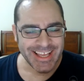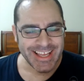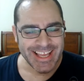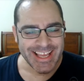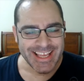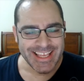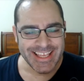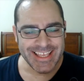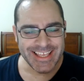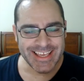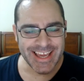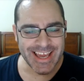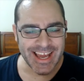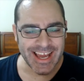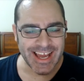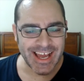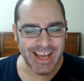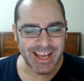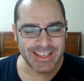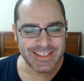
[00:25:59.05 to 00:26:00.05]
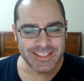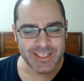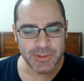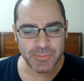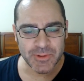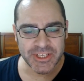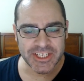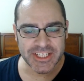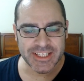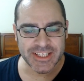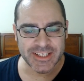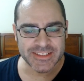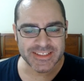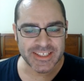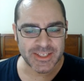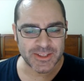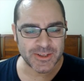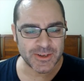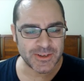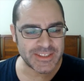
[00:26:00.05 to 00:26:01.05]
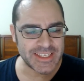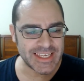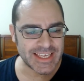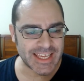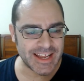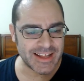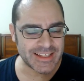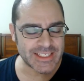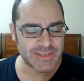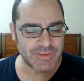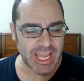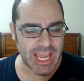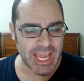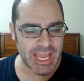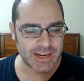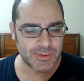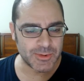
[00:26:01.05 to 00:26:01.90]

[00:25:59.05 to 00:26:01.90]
Yeah, she pleaded guilty to 13 counts of animal